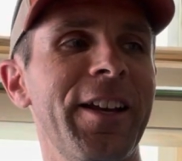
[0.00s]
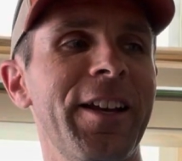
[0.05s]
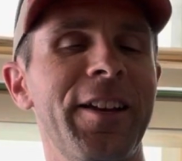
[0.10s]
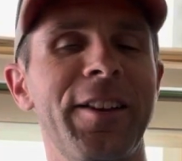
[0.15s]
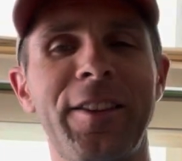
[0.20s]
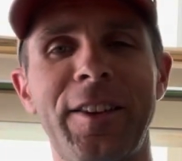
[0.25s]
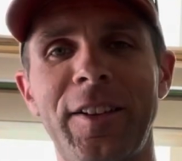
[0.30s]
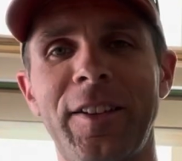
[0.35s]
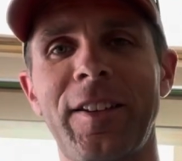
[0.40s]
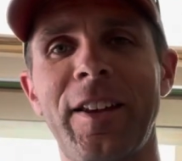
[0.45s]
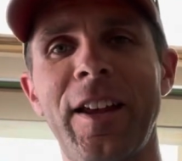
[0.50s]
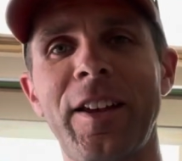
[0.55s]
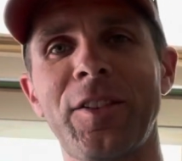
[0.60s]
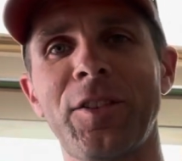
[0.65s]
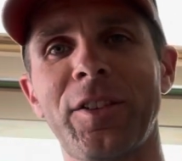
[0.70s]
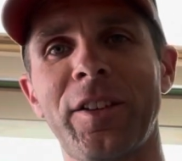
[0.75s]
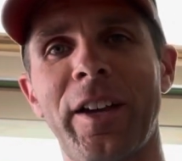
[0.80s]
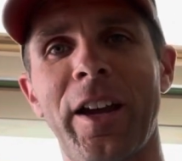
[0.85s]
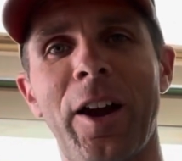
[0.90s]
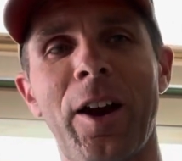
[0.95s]
this takes
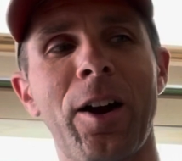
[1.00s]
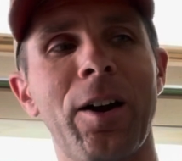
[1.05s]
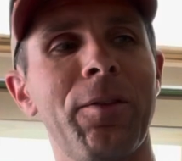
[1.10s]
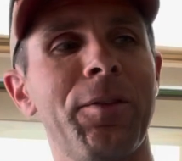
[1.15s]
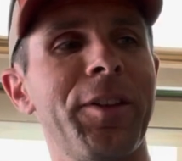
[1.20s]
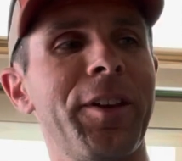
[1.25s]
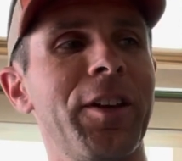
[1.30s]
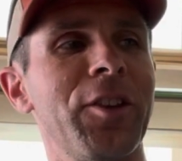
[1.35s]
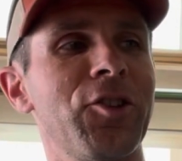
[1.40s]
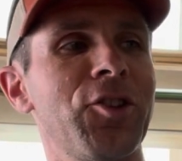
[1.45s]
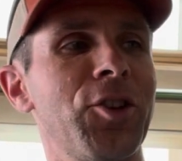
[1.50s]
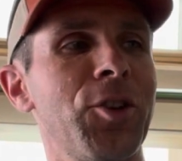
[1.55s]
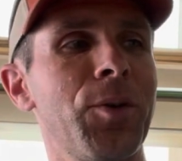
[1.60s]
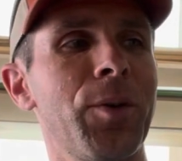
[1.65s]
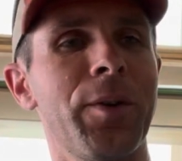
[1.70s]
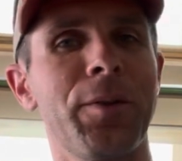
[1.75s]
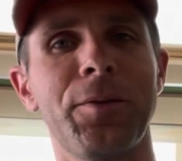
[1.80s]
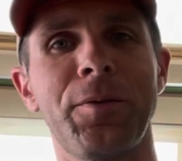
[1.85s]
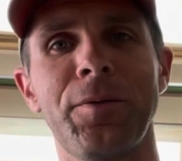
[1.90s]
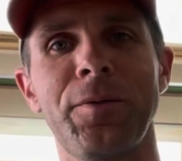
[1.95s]
care of the issue
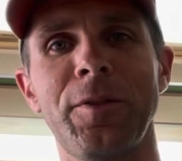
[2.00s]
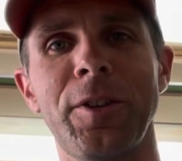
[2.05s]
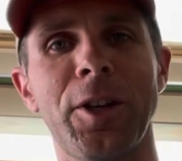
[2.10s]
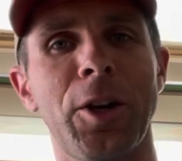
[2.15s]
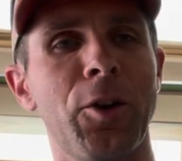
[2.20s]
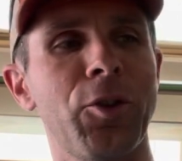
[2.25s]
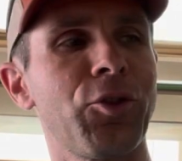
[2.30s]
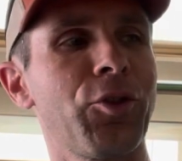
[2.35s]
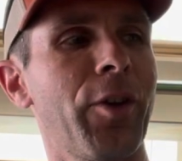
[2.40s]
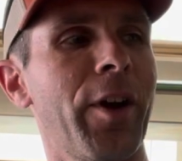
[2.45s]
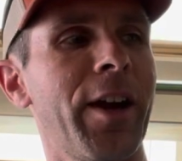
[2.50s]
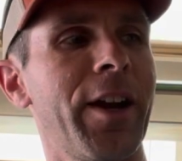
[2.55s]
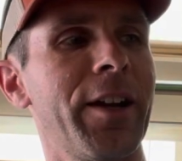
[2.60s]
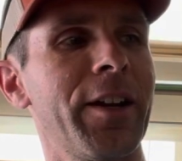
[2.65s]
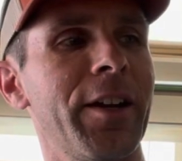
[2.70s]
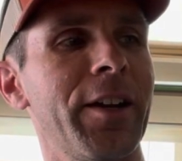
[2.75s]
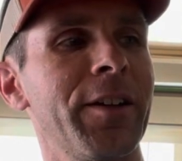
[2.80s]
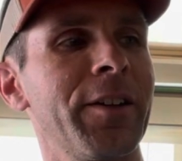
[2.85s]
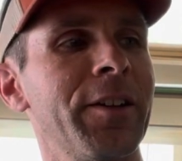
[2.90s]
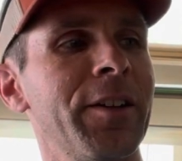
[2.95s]
of, you know, trying
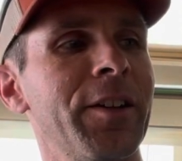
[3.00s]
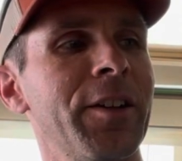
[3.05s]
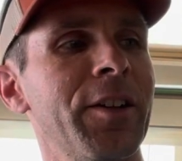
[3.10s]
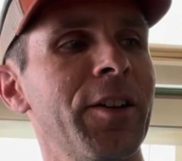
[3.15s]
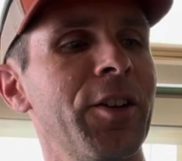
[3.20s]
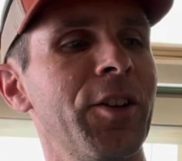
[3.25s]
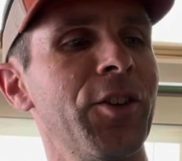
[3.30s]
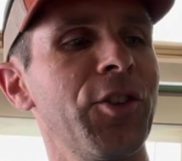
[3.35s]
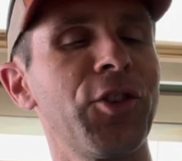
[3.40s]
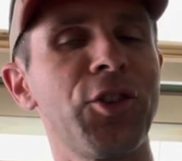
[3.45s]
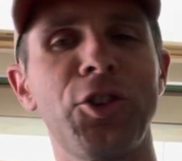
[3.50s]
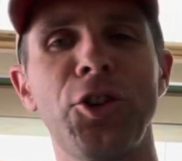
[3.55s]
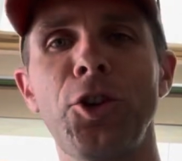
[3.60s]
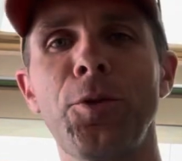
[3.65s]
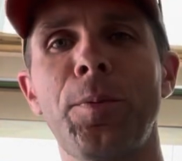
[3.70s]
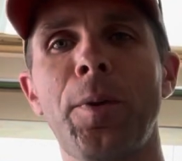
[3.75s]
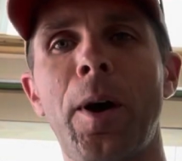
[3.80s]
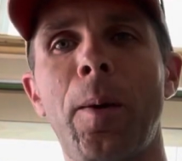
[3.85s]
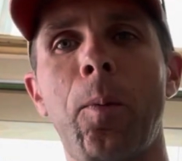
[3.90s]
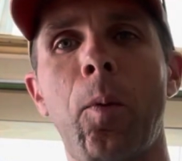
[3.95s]
to
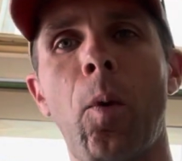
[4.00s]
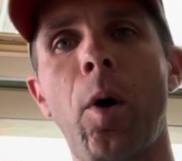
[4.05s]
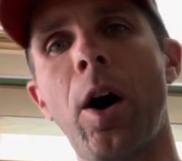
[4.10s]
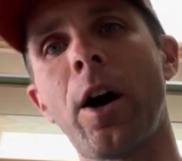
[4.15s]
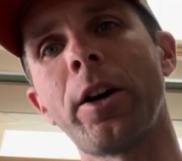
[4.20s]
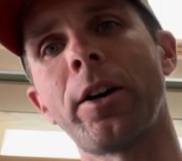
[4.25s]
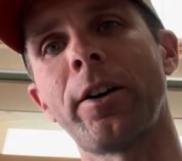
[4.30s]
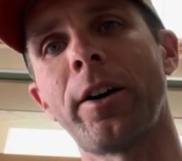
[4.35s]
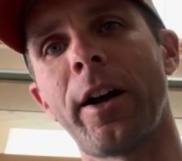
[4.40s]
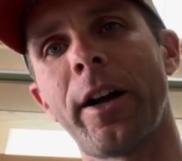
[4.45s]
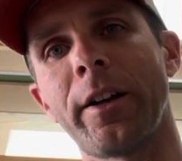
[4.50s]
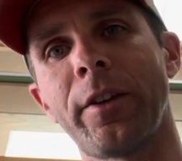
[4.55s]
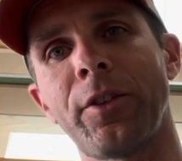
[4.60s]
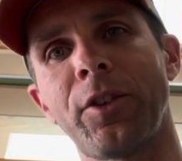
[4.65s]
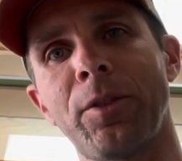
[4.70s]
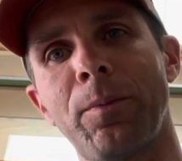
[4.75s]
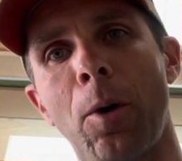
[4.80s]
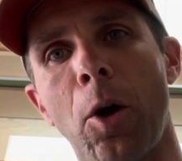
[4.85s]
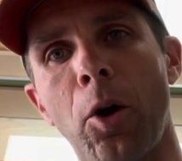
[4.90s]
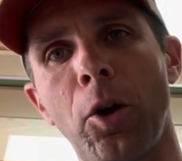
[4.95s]
scoop up water out of
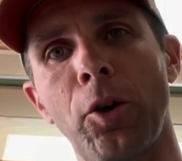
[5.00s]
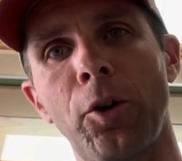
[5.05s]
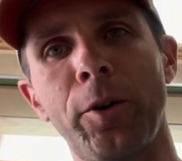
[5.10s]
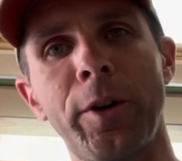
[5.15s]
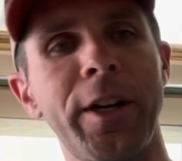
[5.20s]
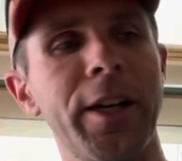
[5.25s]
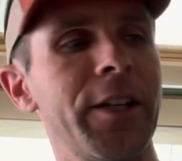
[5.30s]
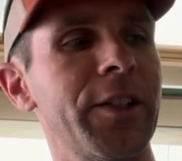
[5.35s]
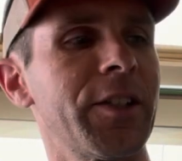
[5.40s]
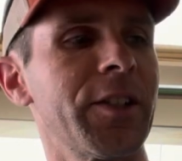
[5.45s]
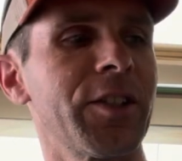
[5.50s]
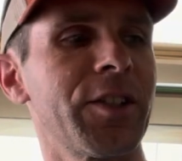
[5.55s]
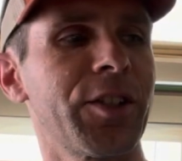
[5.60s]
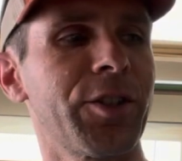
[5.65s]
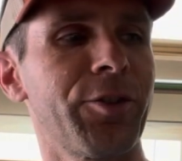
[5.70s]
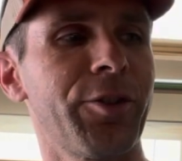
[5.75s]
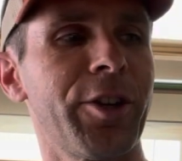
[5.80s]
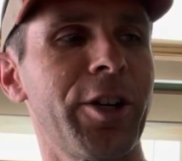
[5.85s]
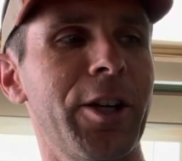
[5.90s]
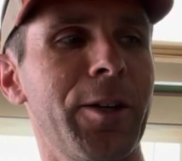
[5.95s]
small creeks and
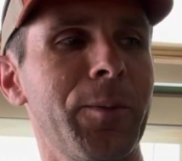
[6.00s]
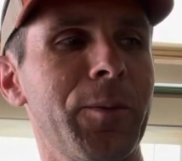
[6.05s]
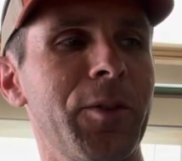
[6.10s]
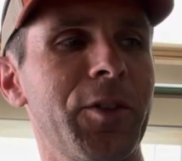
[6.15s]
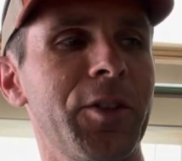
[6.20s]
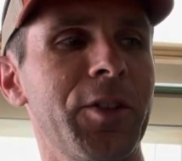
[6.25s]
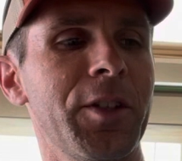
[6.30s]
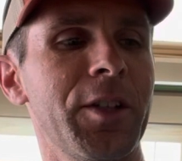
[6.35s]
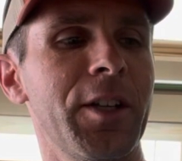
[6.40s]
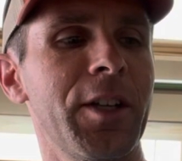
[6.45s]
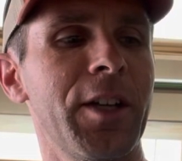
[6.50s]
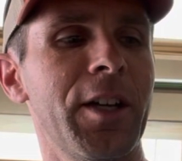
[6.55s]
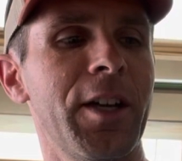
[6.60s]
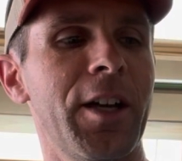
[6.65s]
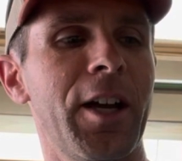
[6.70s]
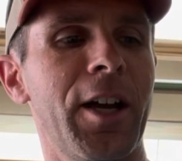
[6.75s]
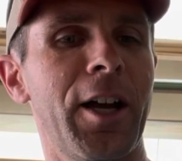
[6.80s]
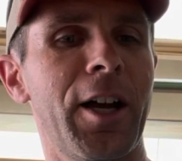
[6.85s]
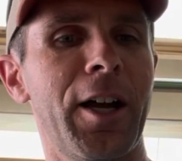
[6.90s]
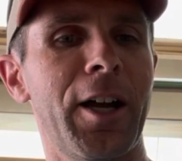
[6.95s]
streams
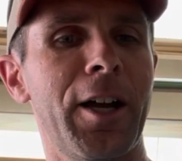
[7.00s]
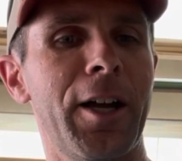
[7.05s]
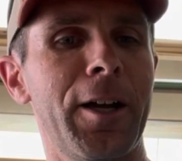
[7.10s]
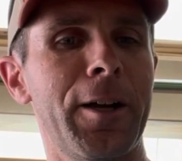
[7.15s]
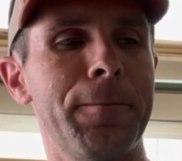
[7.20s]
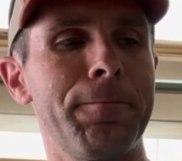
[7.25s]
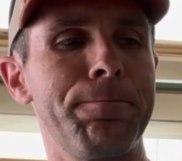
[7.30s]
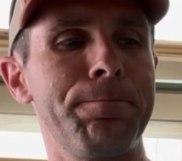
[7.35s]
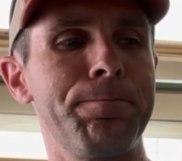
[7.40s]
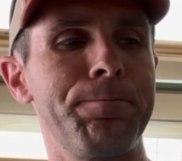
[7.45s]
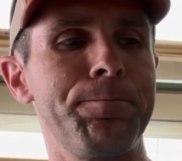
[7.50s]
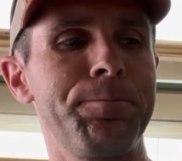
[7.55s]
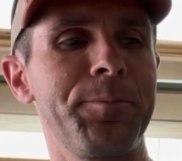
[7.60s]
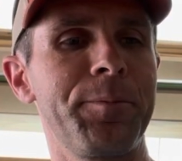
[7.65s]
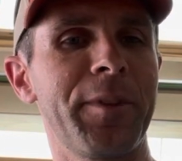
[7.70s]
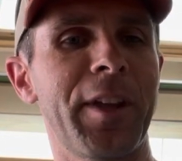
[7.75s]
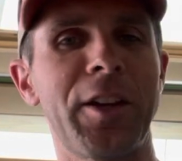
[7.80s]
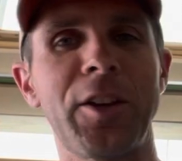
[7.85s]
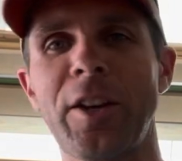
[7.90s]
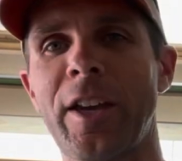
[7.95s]

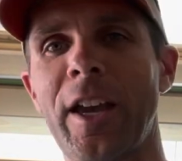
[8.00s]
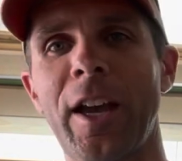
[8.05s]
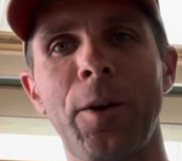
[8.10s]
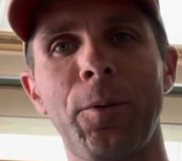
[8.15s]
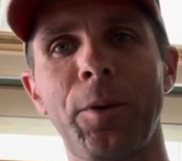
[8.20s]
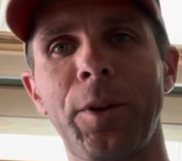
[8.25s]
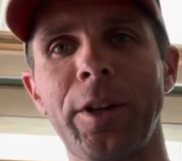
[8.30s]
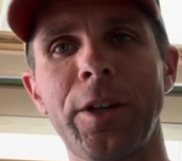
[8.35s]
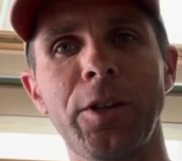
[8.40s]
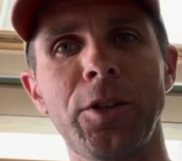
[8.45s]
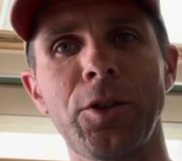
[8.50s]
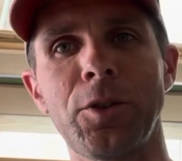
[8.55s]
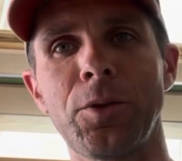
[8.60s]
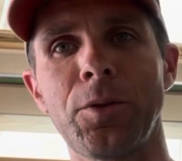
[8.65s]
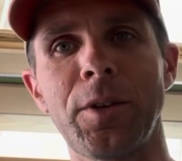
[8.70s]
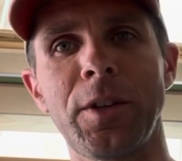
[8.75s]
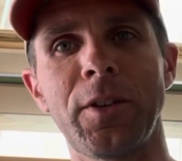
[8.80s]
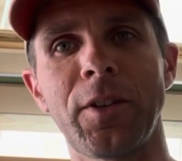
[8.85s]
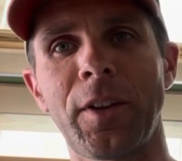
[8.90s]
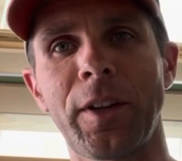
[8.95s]
that you can't really do
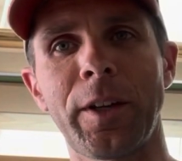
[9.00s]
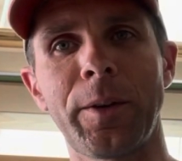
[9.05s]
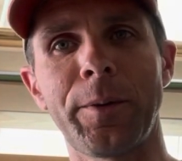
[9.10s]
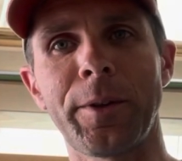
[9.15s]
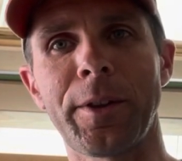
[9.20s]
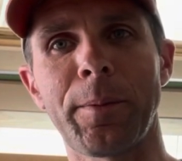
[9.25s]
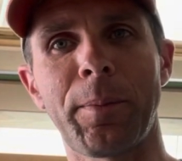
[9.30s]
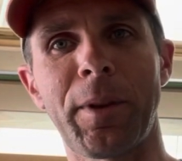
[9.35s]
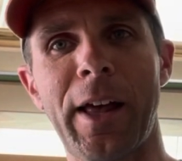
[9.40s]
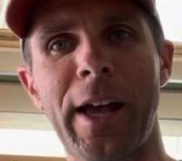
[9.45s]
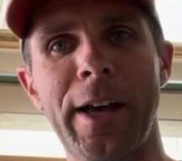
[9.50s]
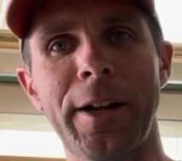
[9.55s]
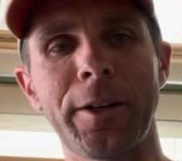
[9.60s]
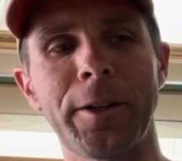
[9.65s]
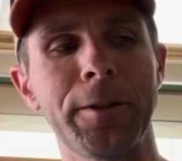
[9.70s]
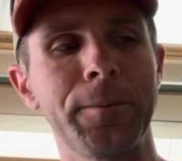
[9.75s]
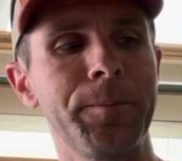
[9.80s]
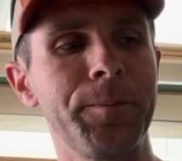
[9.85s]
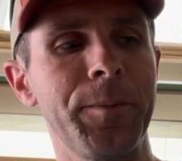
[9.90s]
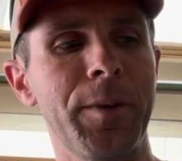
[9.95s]
easily with a
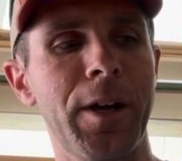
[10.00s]
bladder.